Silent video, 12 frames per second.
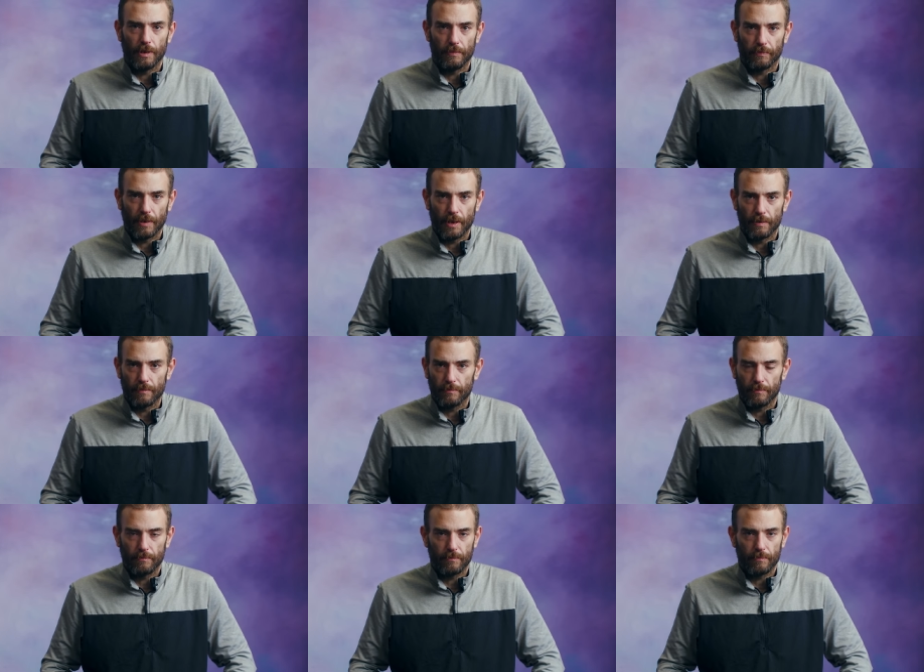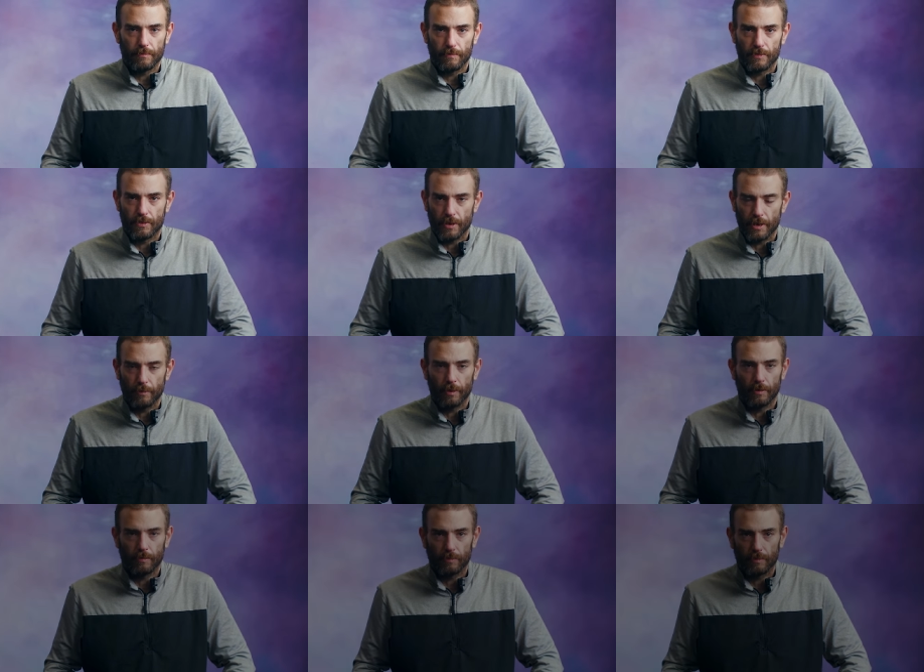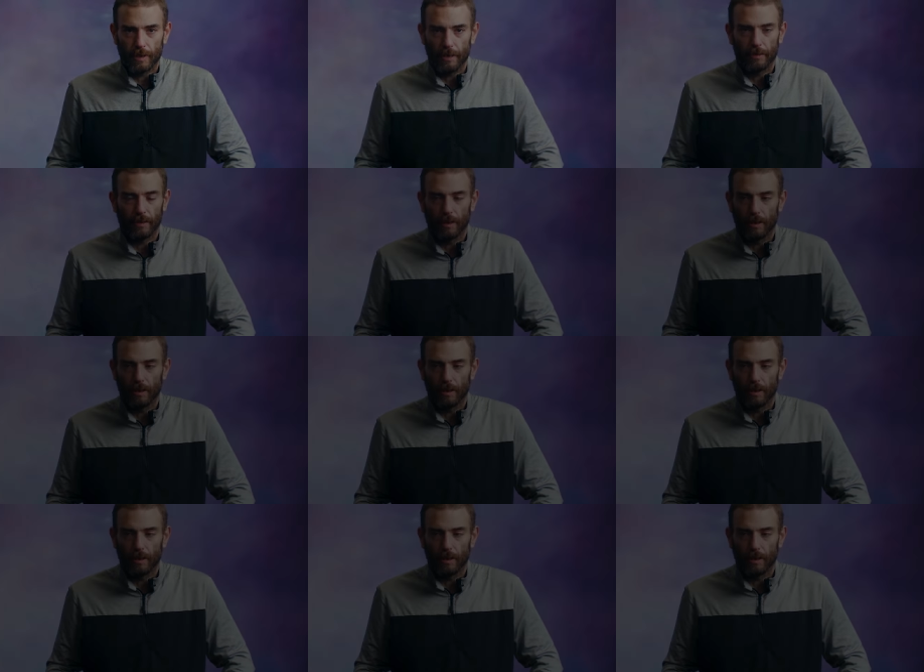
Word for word: They've got genuine, caring